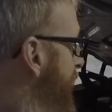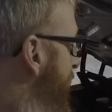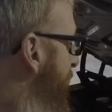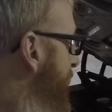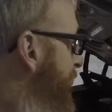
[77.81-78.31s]

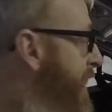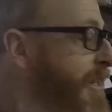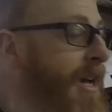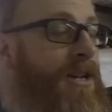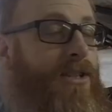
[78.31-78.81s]
And it
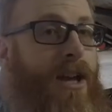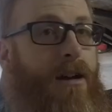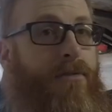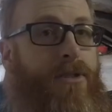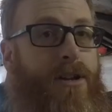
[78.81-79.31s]
does
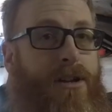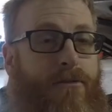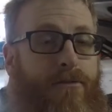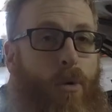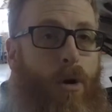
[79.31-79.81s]
have the
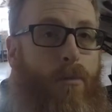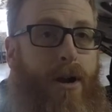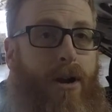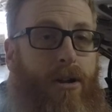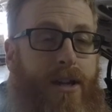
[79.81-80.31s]
four
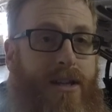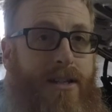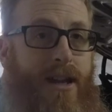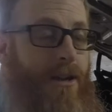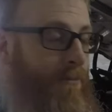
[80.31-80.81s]
barrel
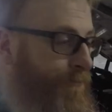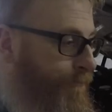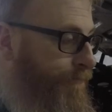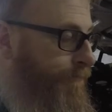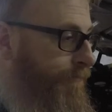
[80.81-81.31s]
intake.
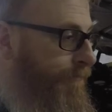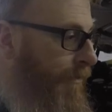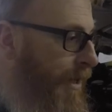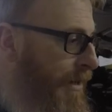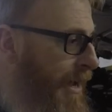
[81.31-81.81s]

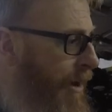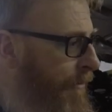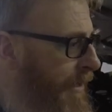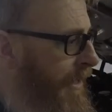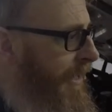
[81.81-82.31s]

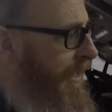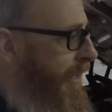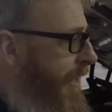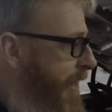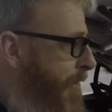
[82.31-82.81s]
Now,
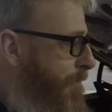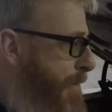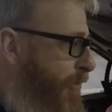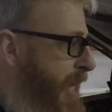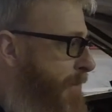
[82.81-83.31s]

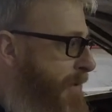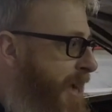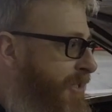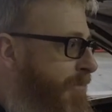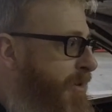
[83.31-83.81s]
people keep
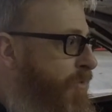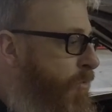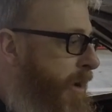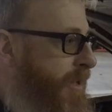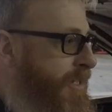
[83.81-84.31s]
asking me, well,
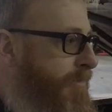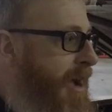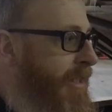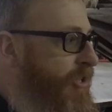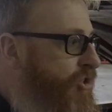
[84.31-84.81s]
what is the
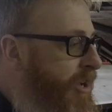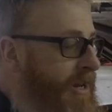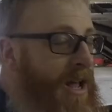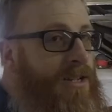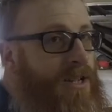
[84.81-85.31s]
mileage on it?
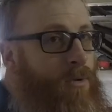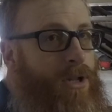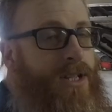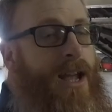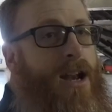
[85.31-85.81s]
And I say, well,
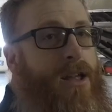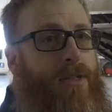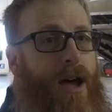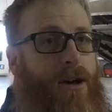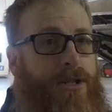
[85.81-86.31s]
it's
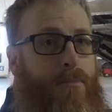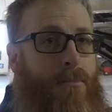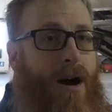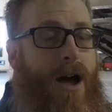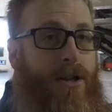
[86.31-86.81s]
80,000
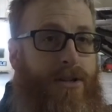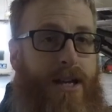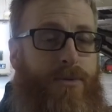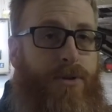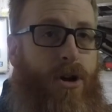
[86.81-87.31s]
miles.
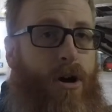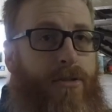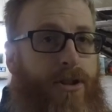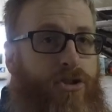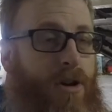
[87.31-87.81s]
That's what's
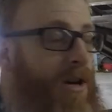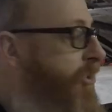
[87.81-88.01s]
on the truck.